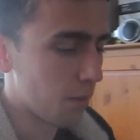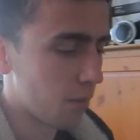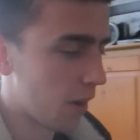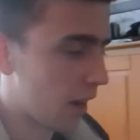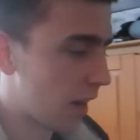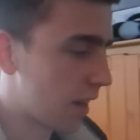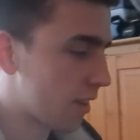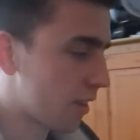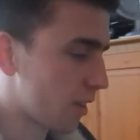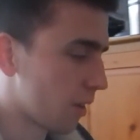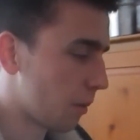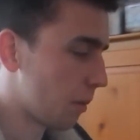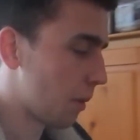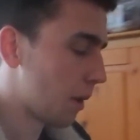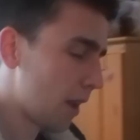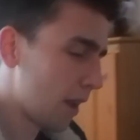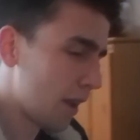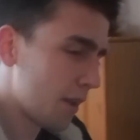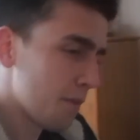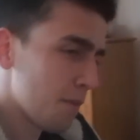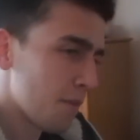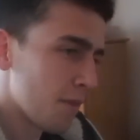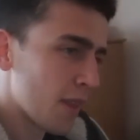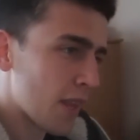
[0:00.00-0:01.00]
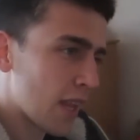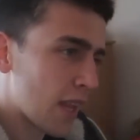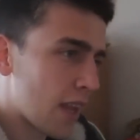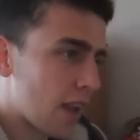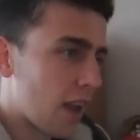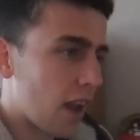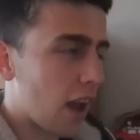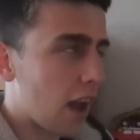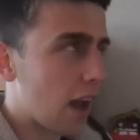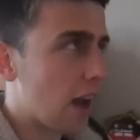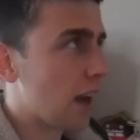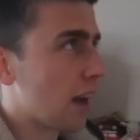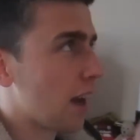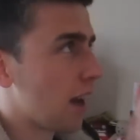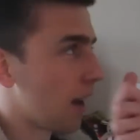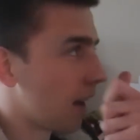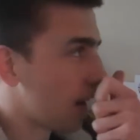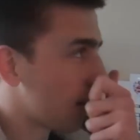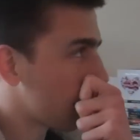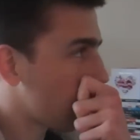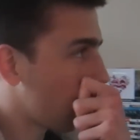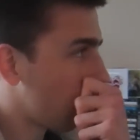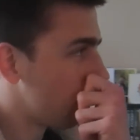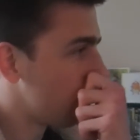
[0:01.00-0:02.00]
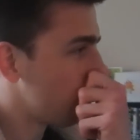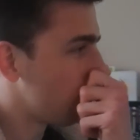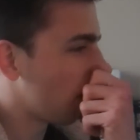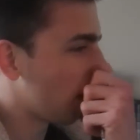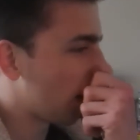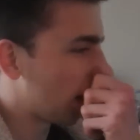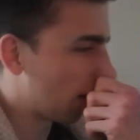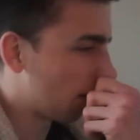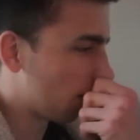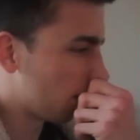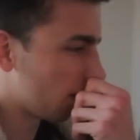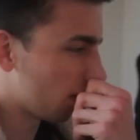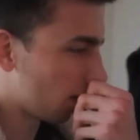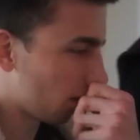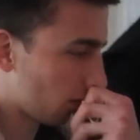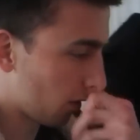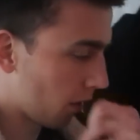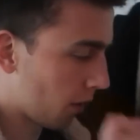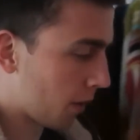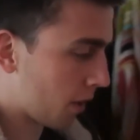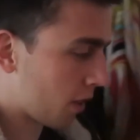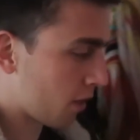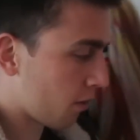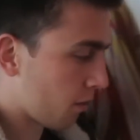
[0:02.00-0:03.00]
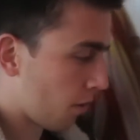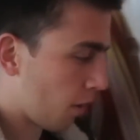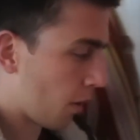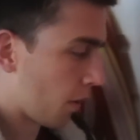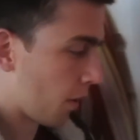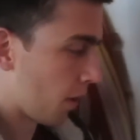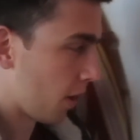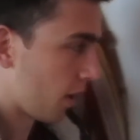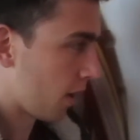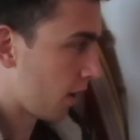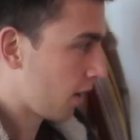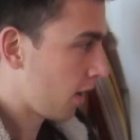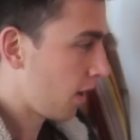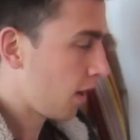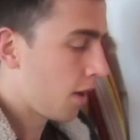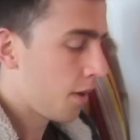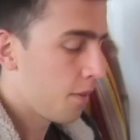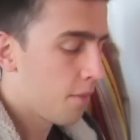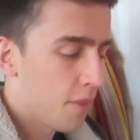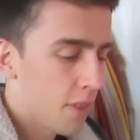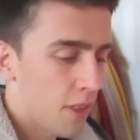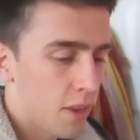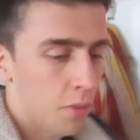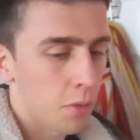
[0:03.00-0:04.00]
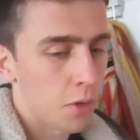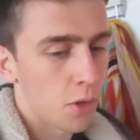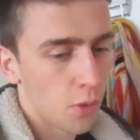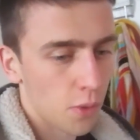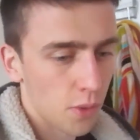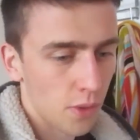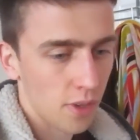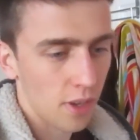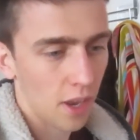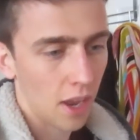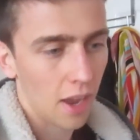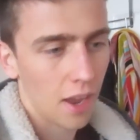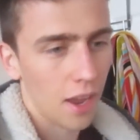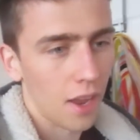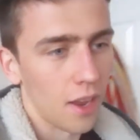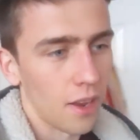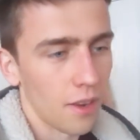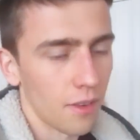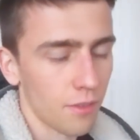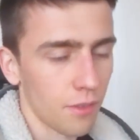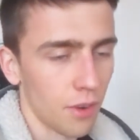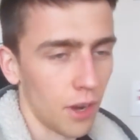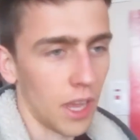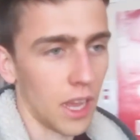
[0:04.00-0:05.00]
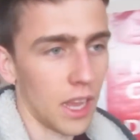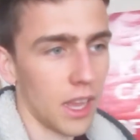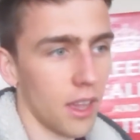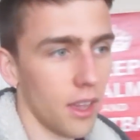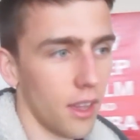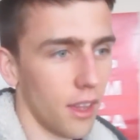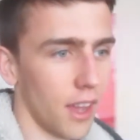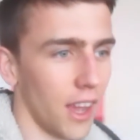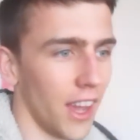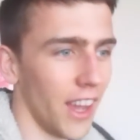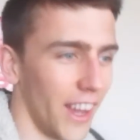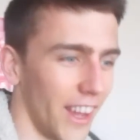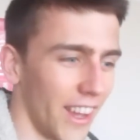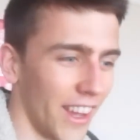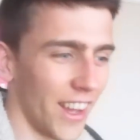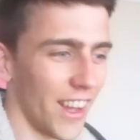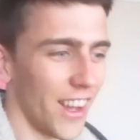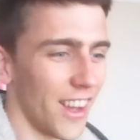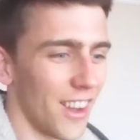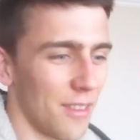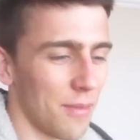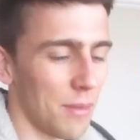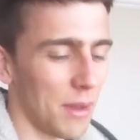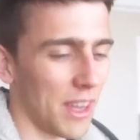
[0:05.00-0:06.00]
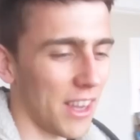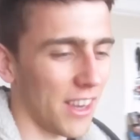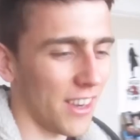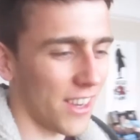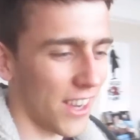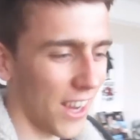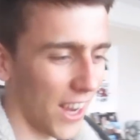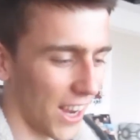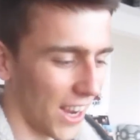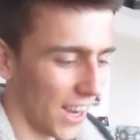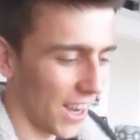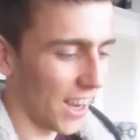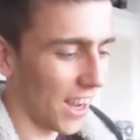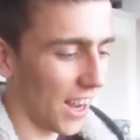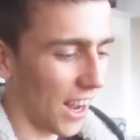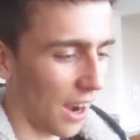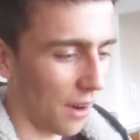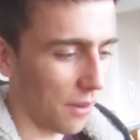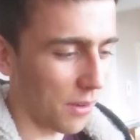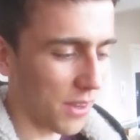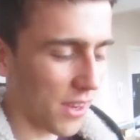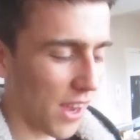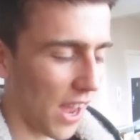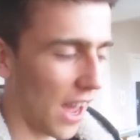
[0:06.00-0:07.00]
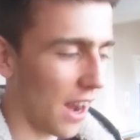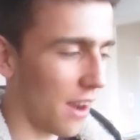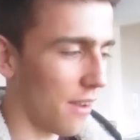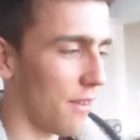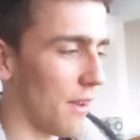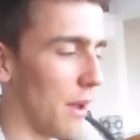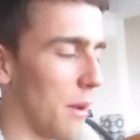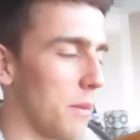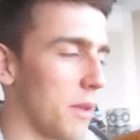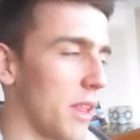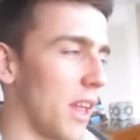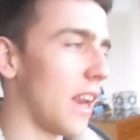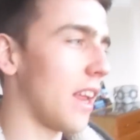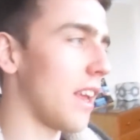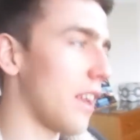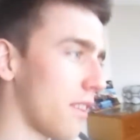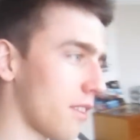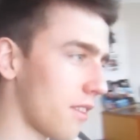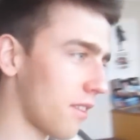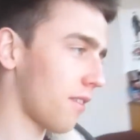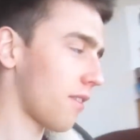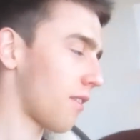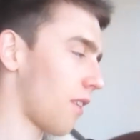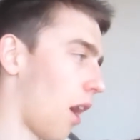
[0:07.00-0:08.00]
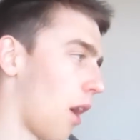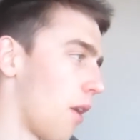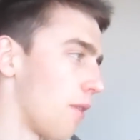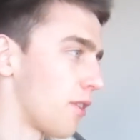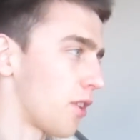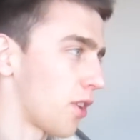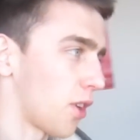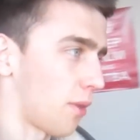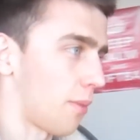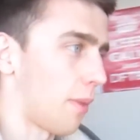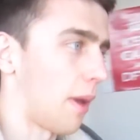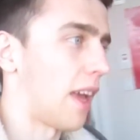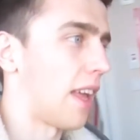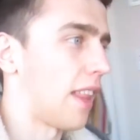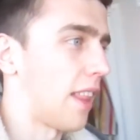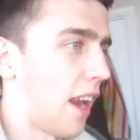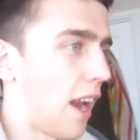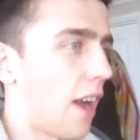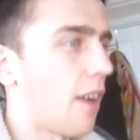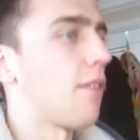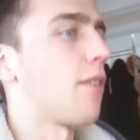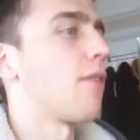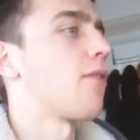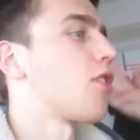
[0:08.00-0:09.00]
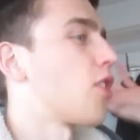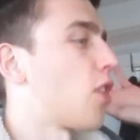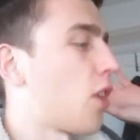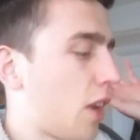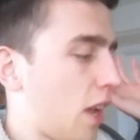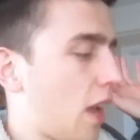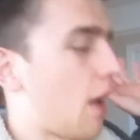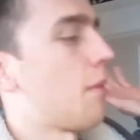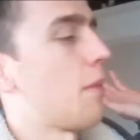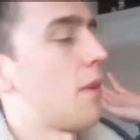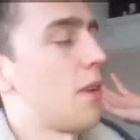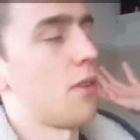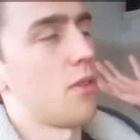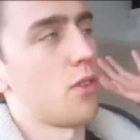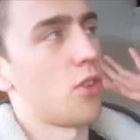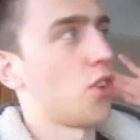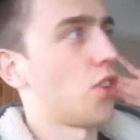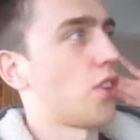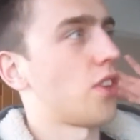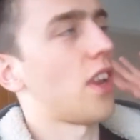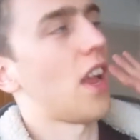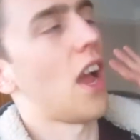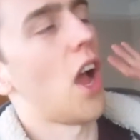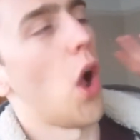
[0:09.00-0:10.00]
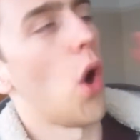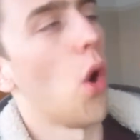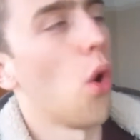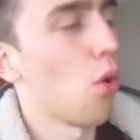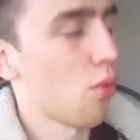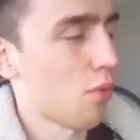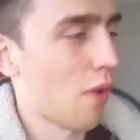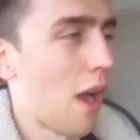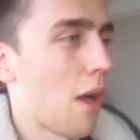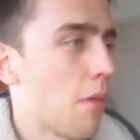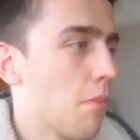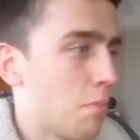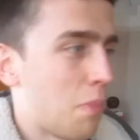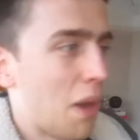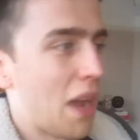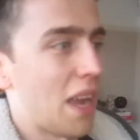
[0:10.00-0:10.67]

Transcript: ended up convoying with old Louis Theroux, which was funny because I was ahead of him, and then he overtook me, and then I overtook him, and it was just all round